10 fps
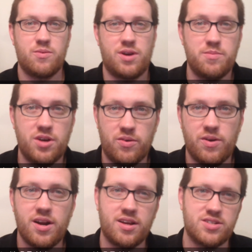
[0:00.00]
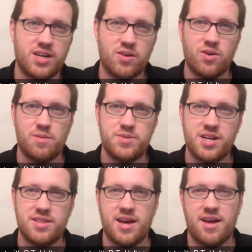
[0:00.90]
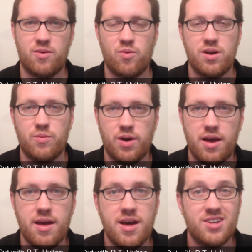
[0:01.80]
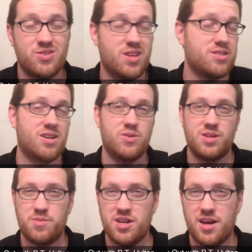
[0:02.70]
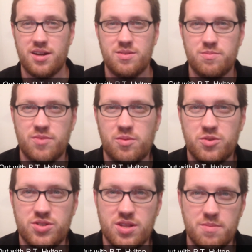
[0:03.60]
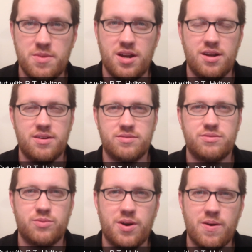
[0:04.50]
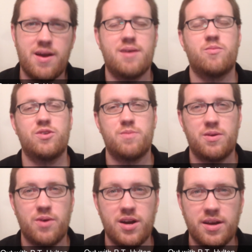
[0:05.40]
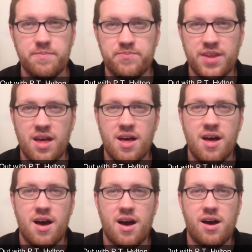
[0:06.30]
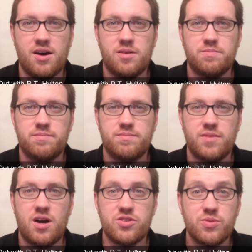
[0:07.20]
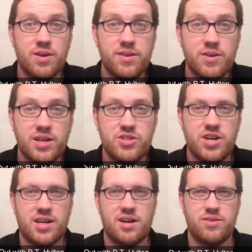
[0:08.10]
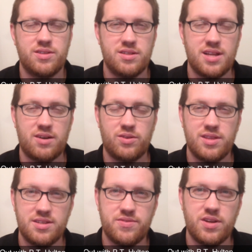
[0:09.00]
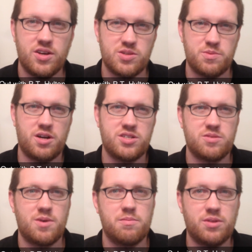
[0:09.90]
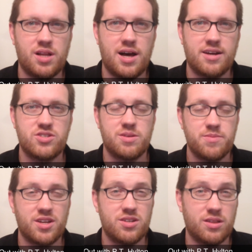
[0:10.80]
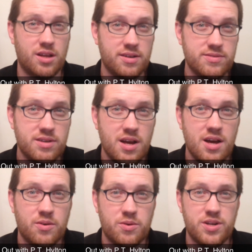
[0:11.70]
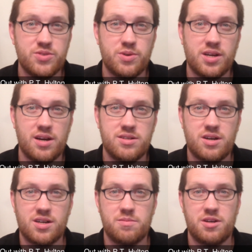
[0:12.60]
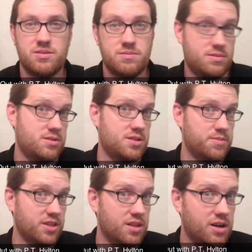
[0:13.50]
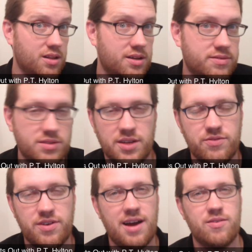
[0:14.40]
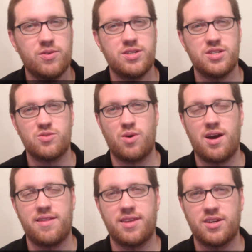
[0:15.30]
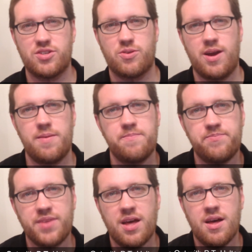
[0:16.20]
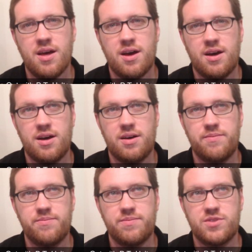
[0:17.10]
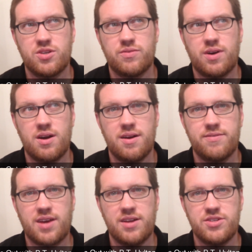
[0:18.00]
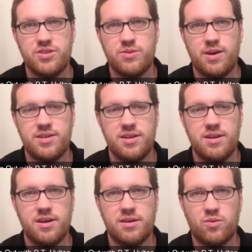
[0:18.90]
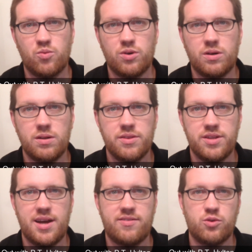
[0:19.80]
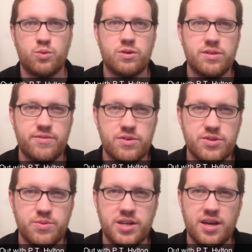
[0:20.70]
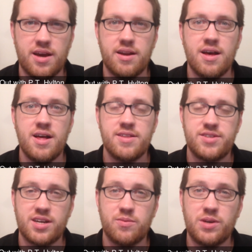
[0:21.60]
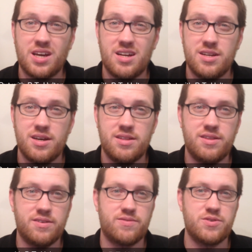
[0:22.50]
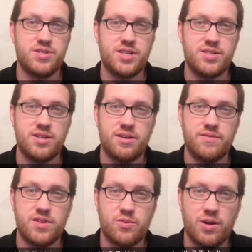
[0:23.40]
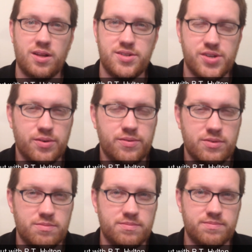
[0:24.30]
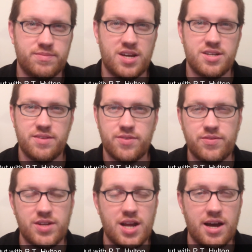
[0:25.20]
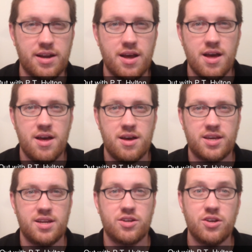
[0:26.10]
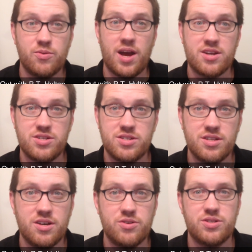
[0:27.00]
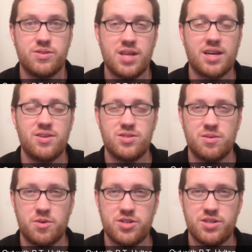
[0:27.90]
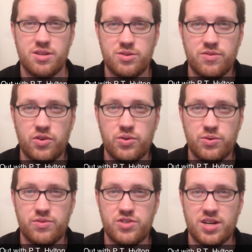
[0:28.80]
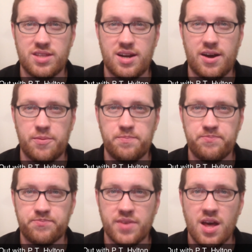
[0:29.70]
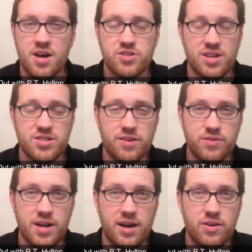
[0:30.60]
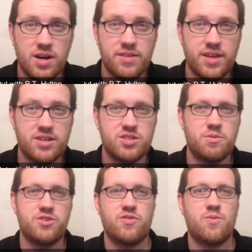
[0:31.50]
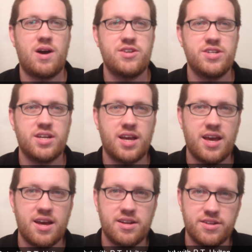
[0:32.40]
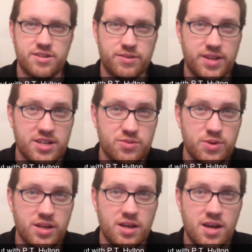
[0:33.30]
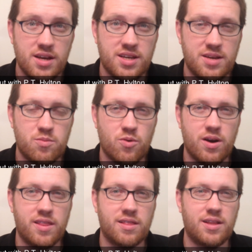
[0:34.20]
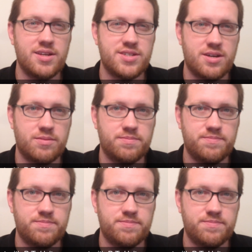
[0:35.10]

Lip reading: when I'm done writing, is I go update that right away. So that's always up to date, almost to the minute of where I am with my writing. Also on there you can check out not only these videos but also my blog, Something to Love, where each week I talk about something that I love and give 5 reasons why I think it's great. So far I've got 2. I did Wool, the novel Wool, the first week, and second week I did the first season of The Twilight Zone from 1959. Getting good reactions to those, so thank you so much to those of you who have checked that out. So that's all for now. Thanks so much for watching, and until next week, keep writing the lights out.